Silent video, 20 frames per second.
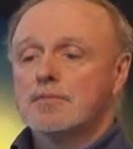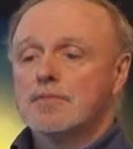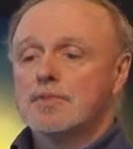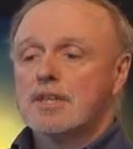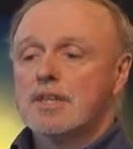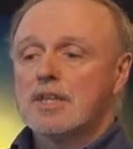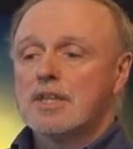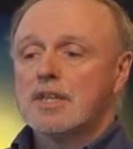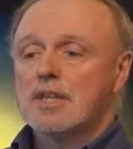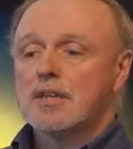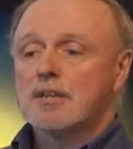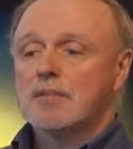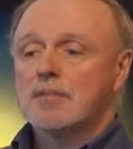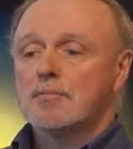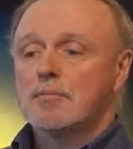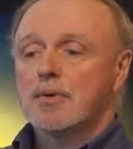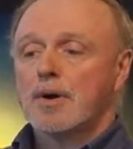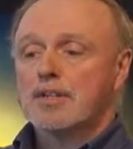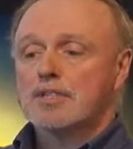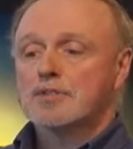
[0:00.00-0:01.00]
the
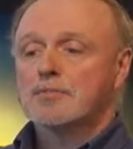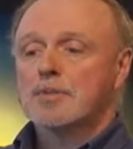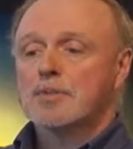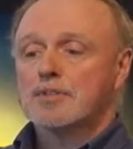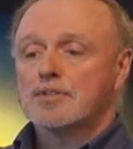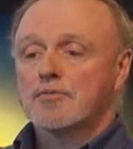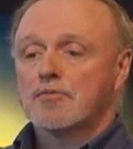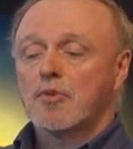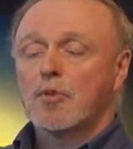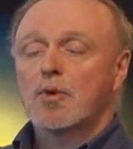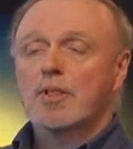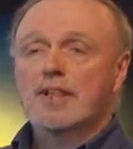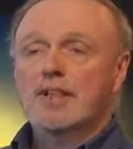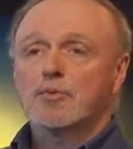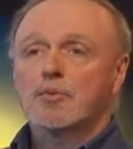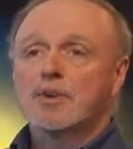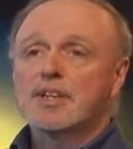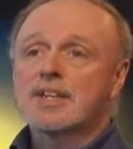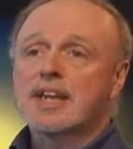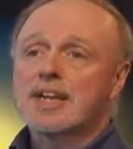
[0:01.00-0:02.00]
possibilities of
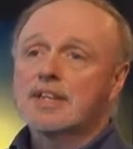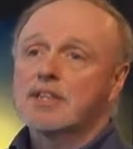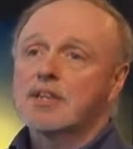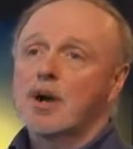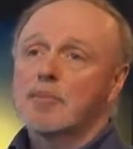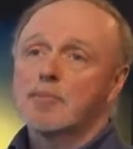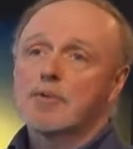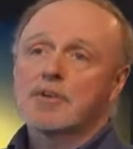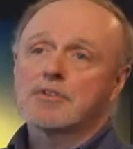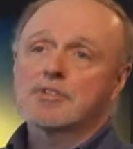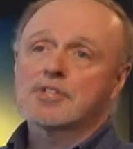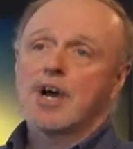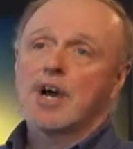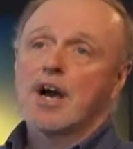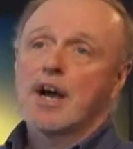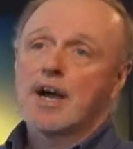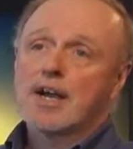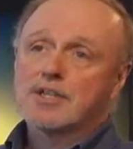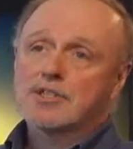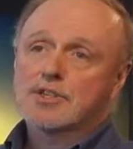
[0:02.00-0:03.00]
Vocollect, where you take the operator's
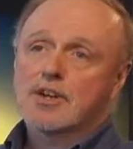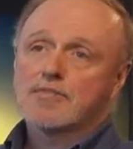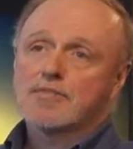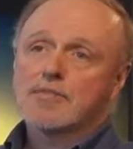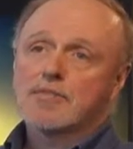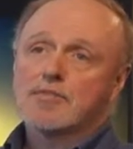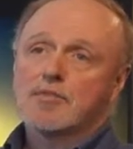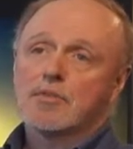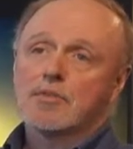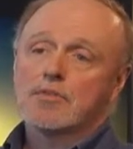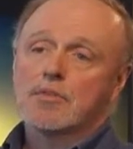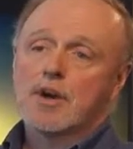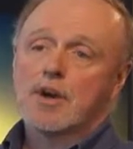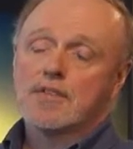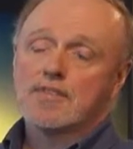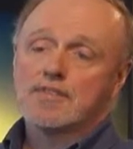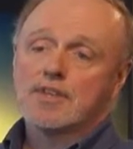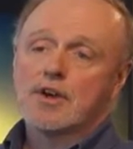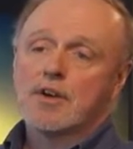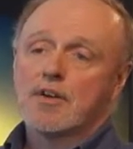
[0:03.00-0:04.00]
eyes off the
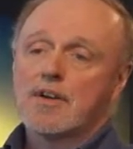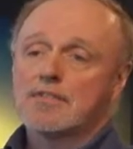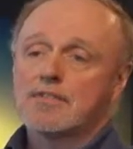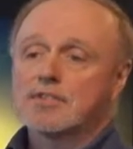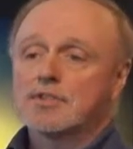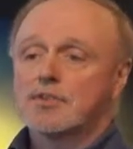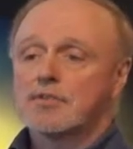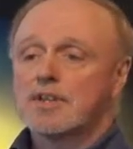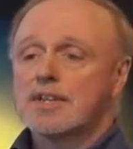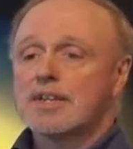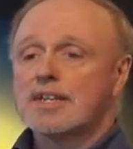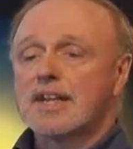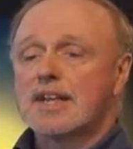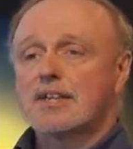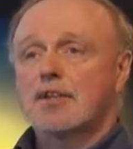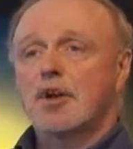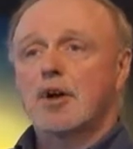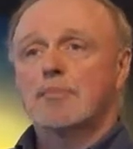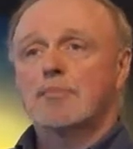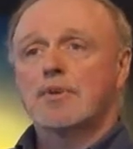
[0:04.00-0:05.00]
RF screen, you
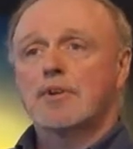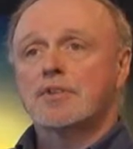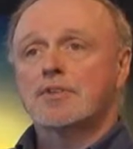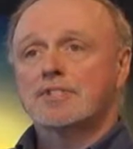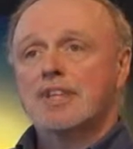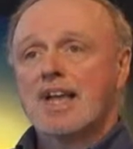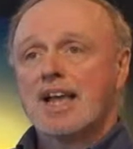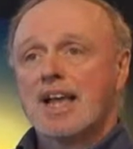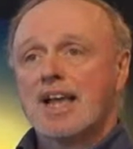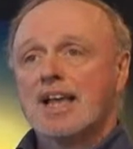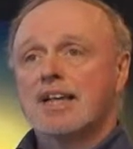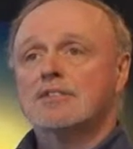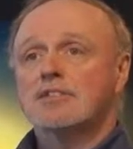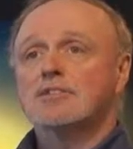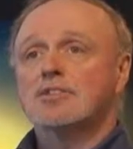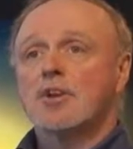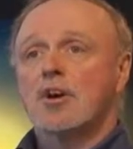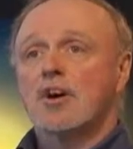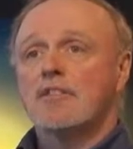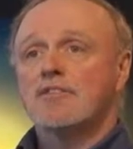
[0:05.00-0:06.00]
take the operator's
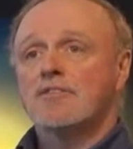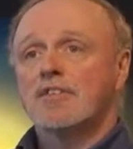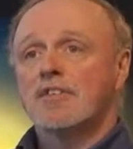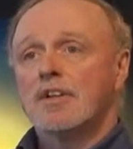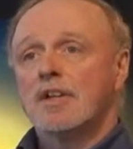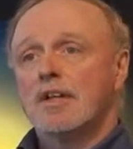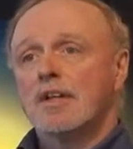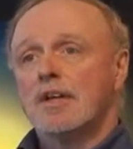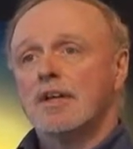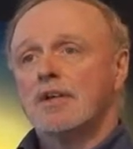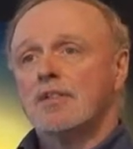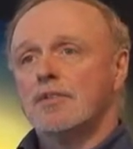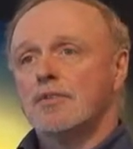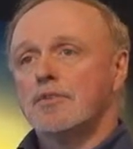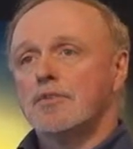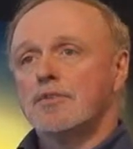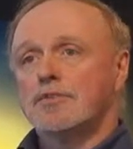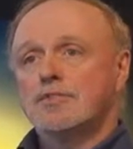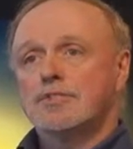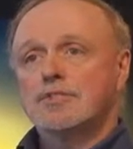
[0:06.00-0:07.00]
hands off,
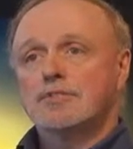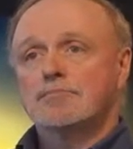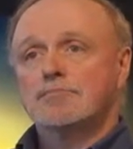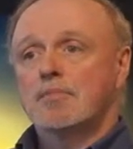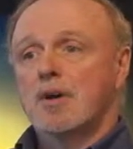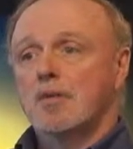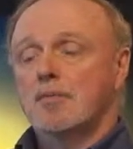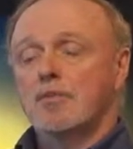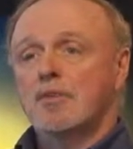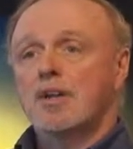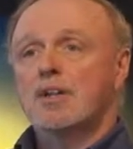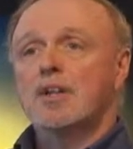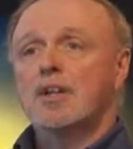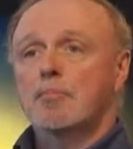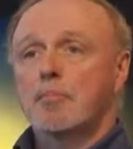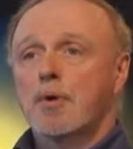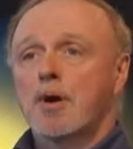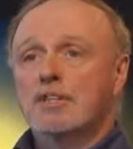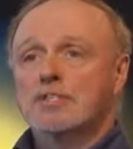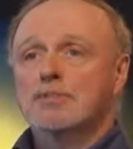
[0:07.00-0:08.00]
there's a great deal
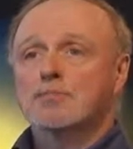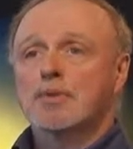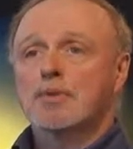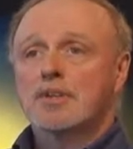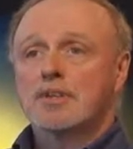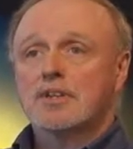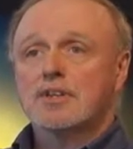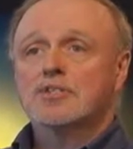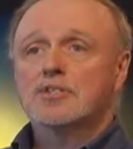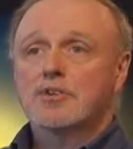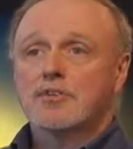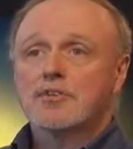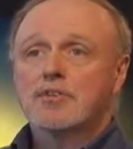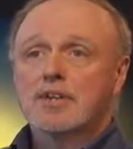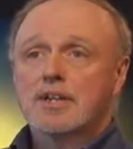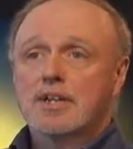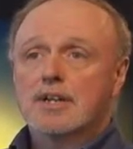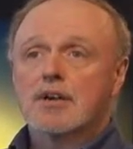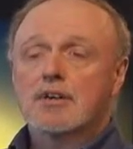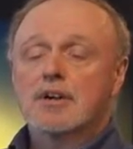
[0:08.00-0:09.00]
of possibility,
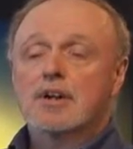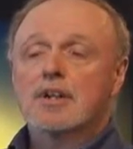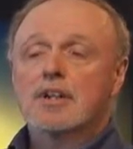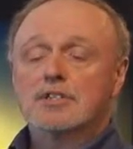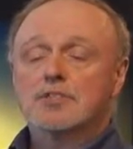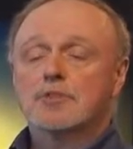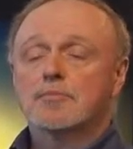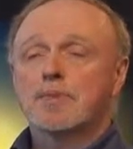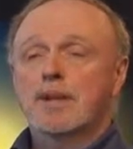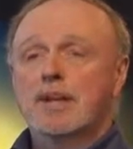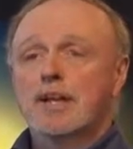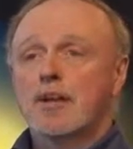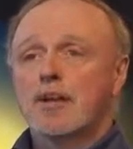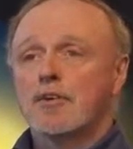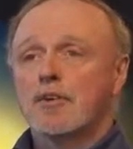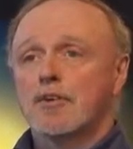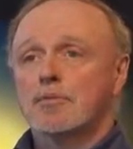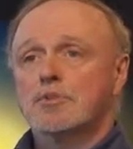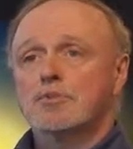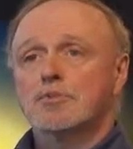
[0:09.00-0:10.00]
certainly in our cluster pick
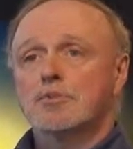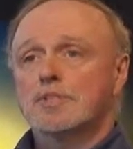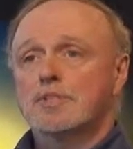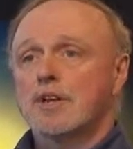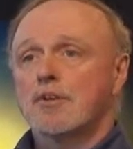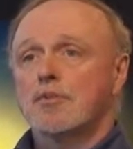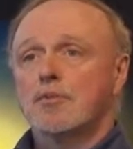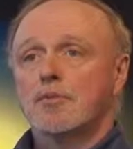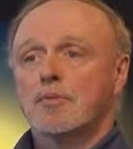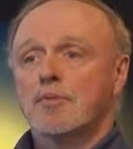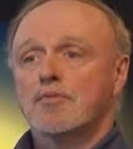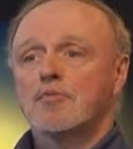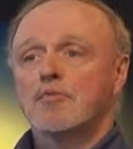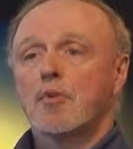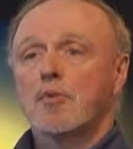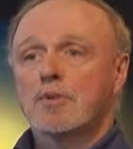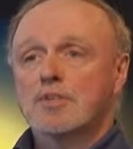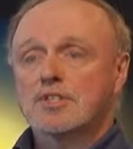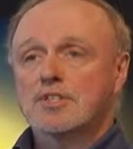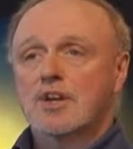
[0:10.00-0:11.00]
area, which was the area we
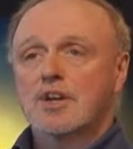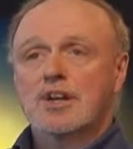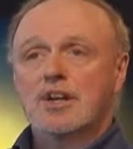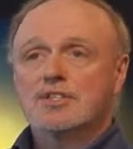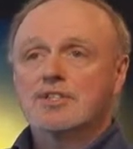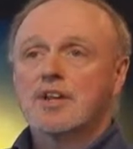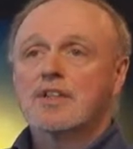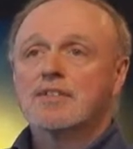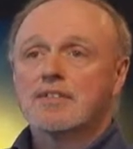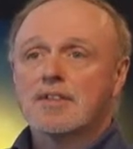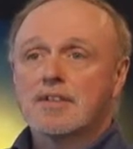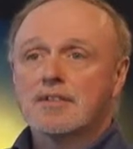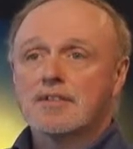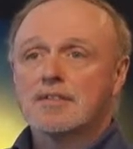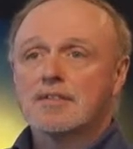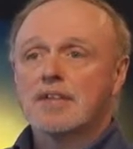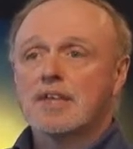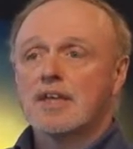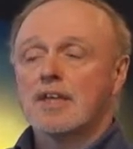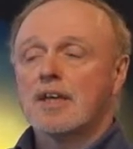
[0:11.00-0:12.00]
focused on. I saw
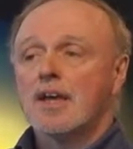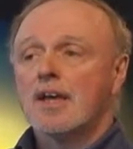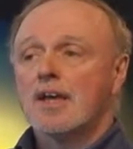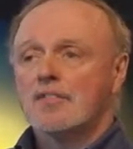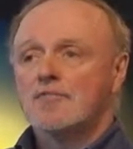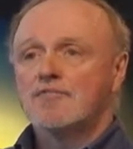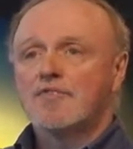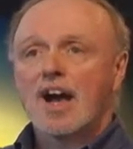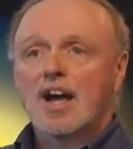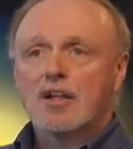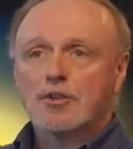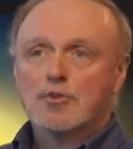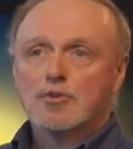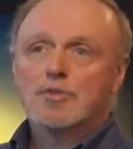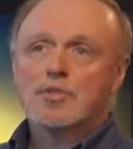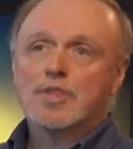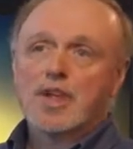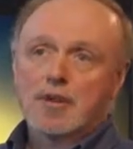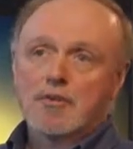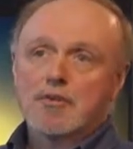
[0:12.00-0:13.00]
the value
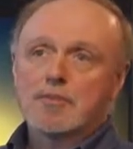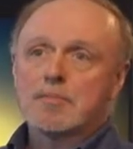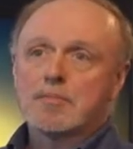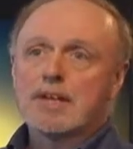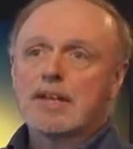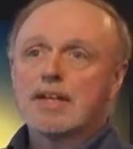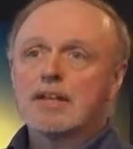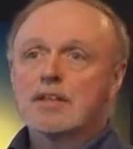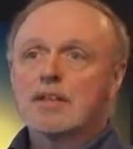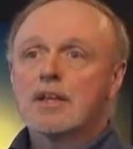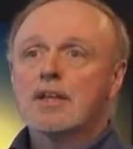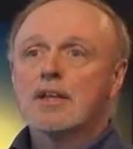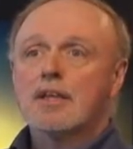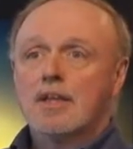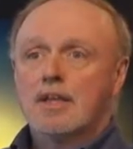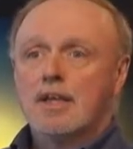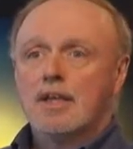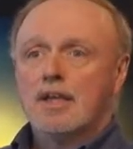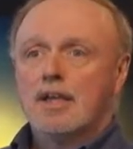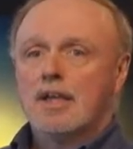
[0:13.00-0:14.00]
there immediately,
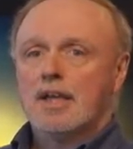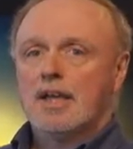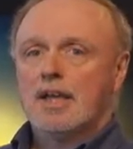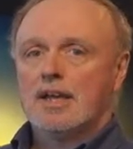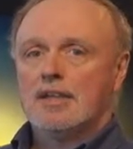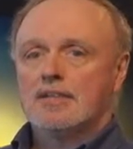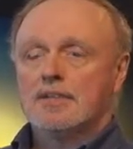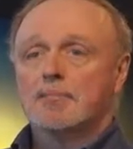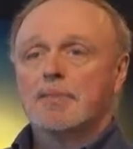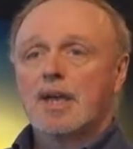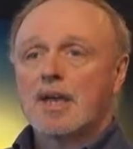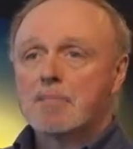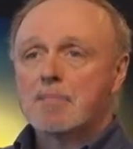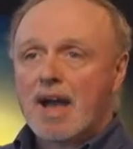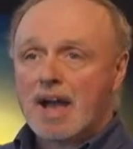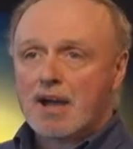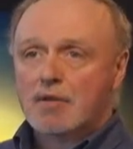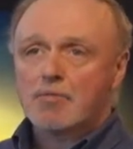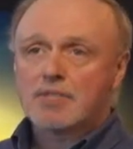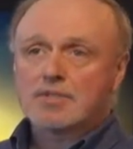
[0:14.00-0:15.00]
and the
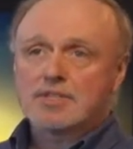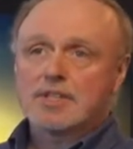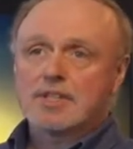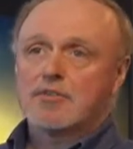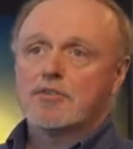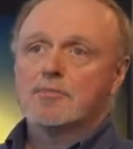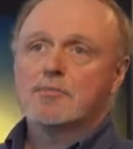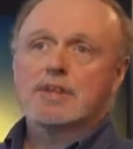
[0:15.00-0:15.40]
payback was there